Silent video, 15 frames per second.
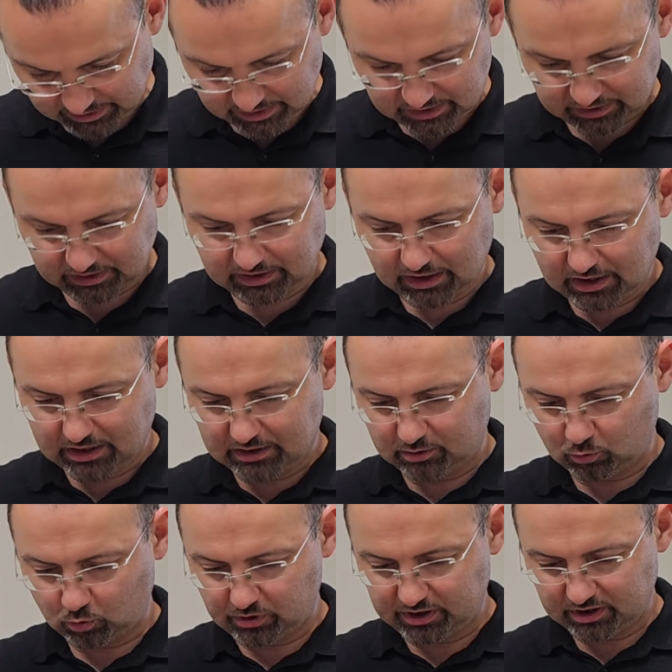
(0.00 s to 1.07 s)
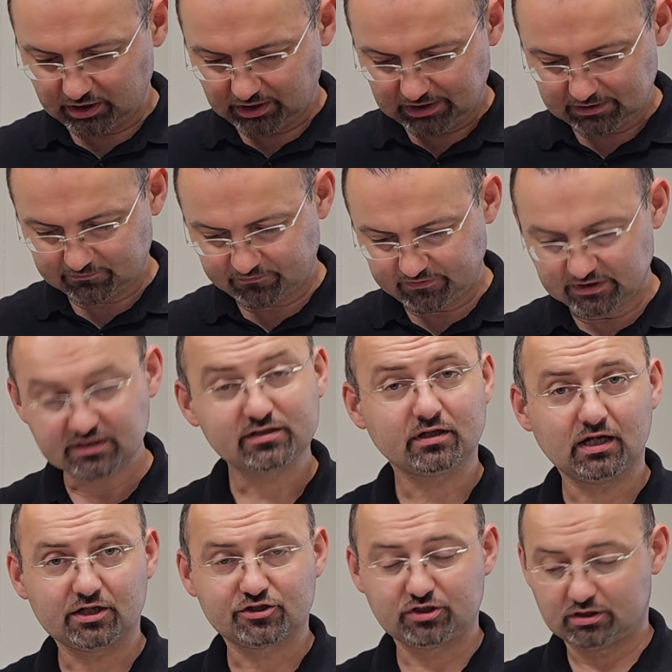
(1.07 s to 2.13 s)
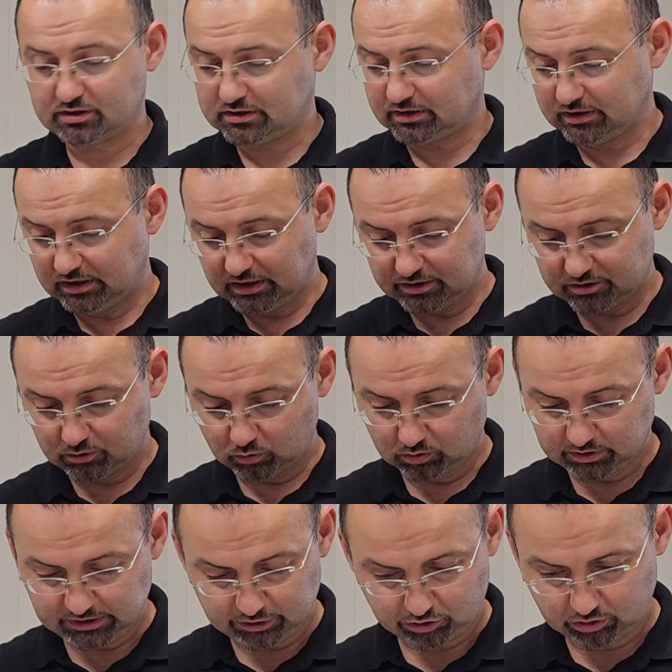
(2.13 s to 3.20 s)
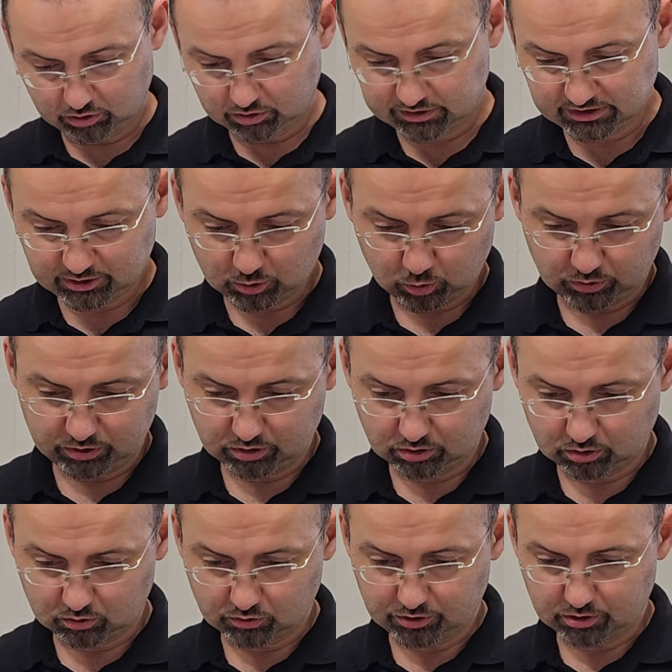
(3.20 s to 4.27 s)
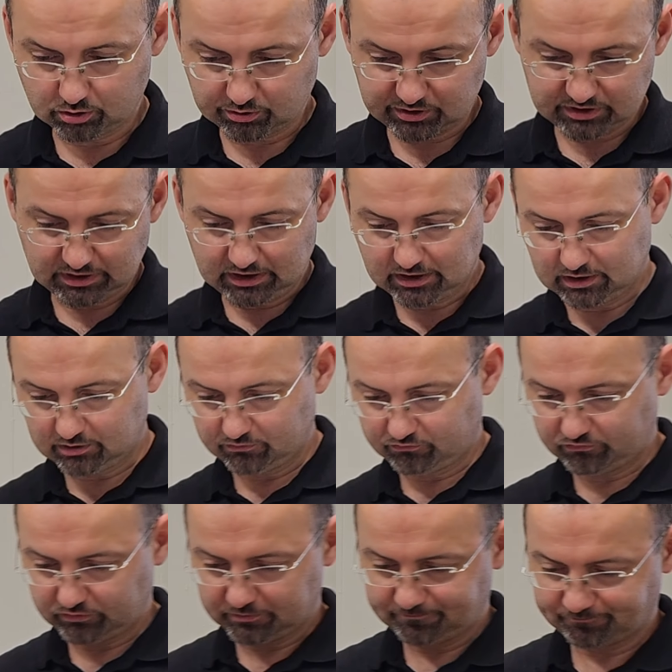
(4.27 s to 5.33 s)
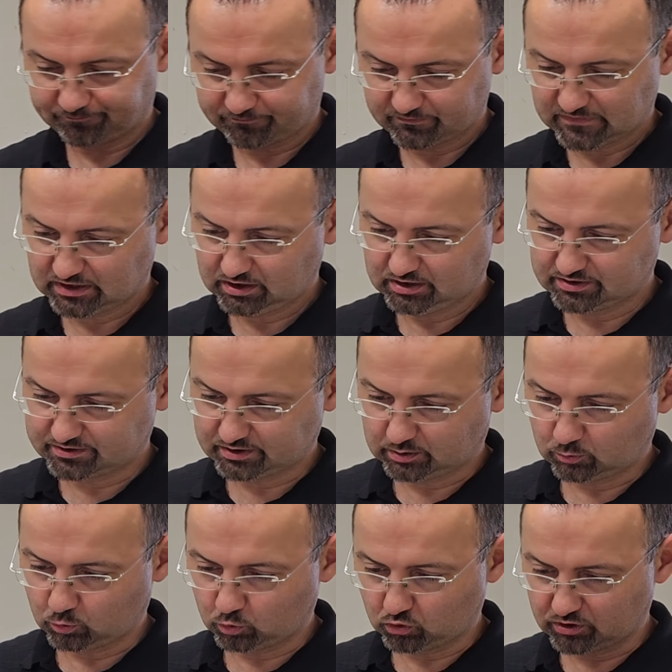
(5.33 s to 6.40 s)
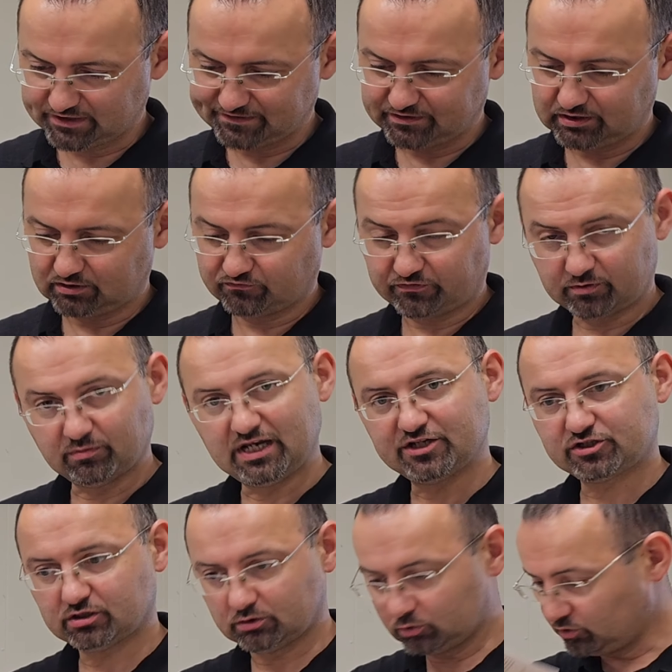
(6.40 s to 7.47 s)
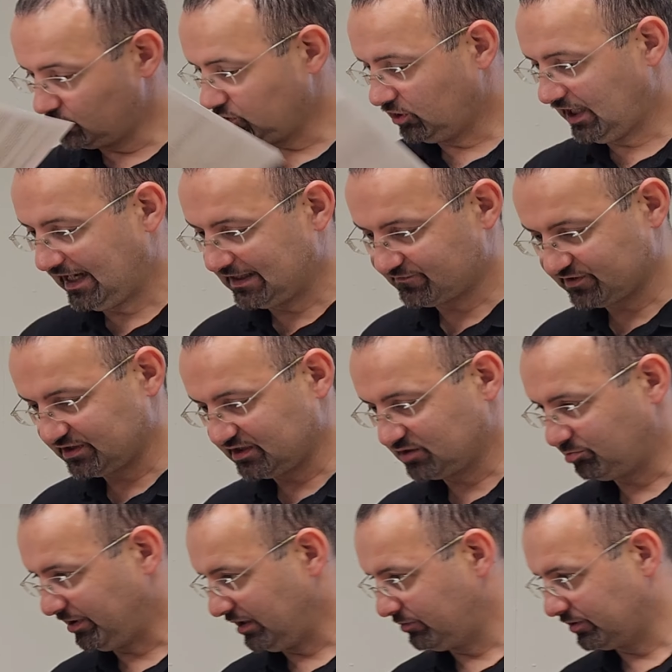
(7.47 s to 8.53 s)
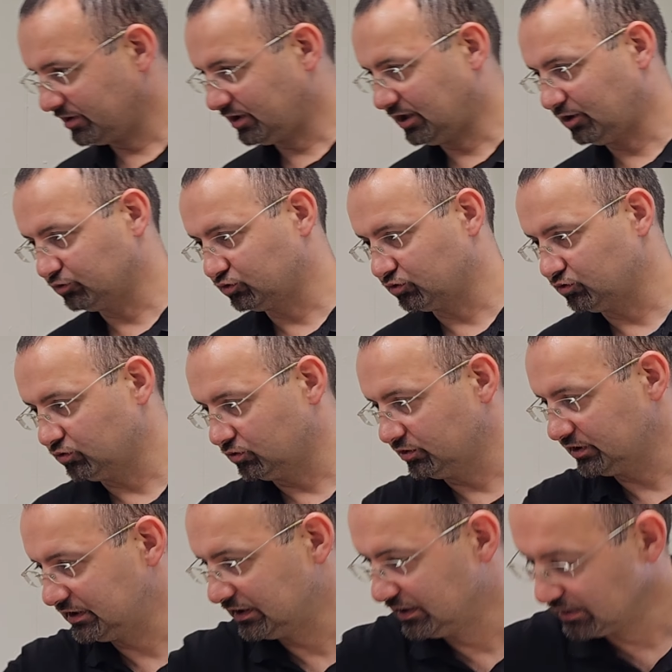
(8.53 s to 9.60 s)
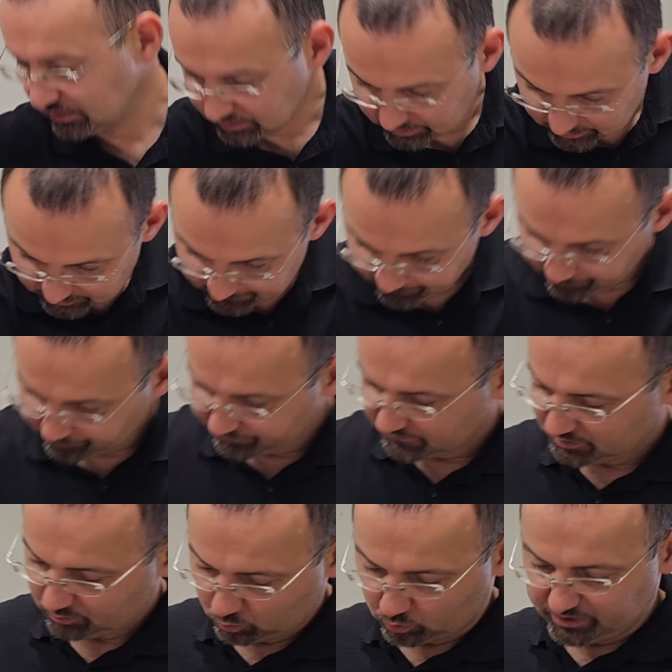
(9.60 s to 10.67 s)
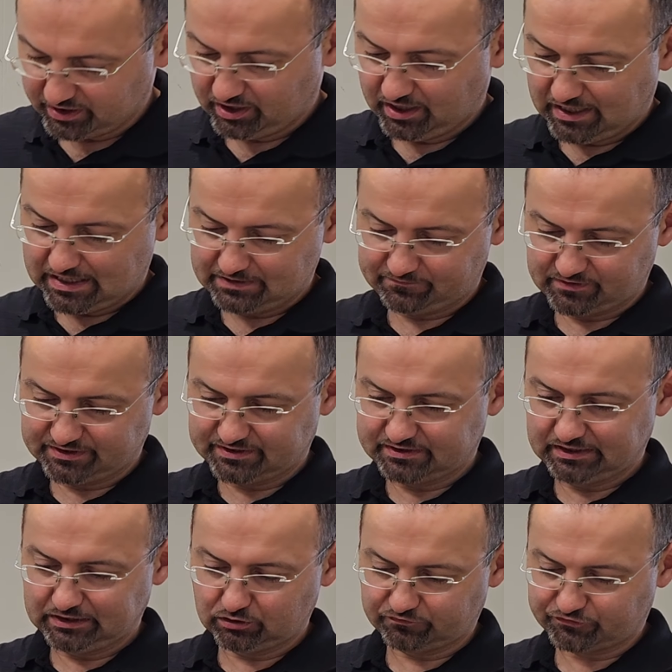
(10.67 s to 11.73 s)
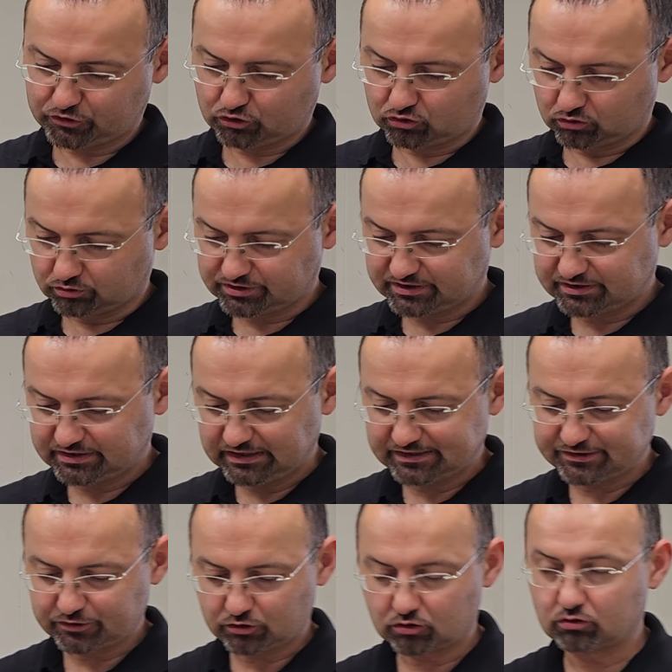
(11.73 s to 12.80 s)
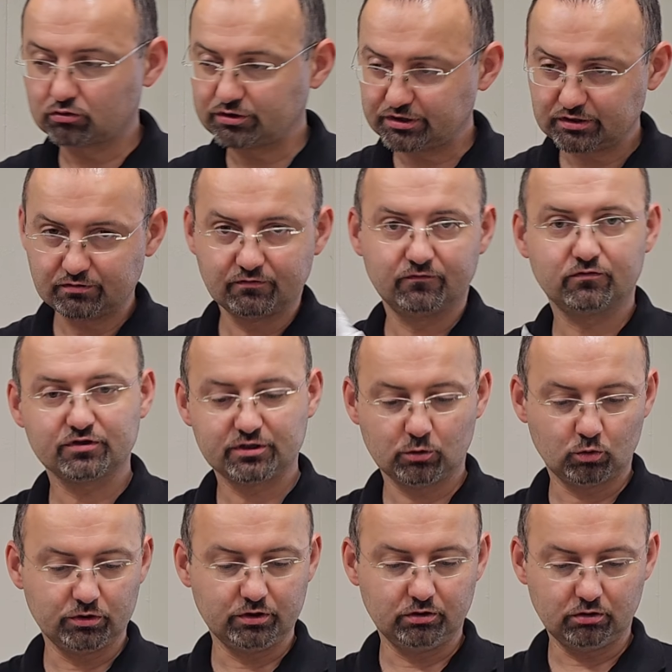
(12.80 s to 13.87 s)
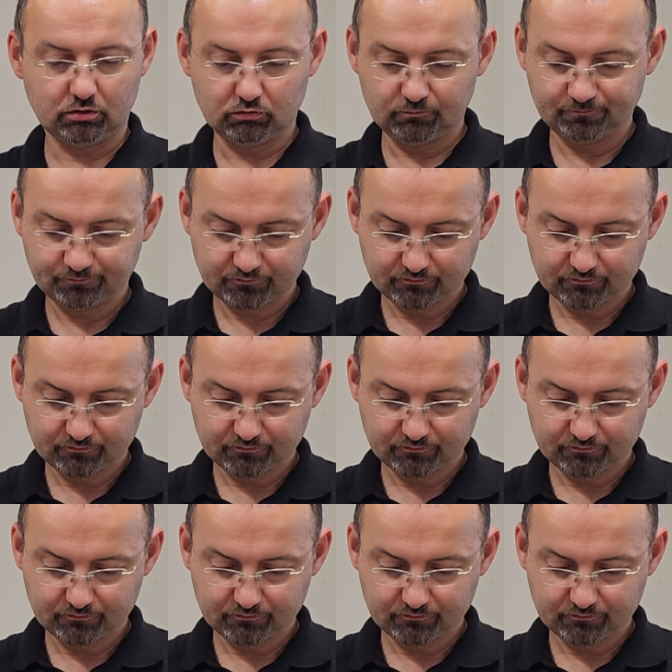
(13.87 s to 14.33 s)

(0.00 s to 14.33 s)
Again, we have instructions in case you want to install this window yourself and some warranty information. You have this paper, how to do it. We have a set of screws, six screws for the window.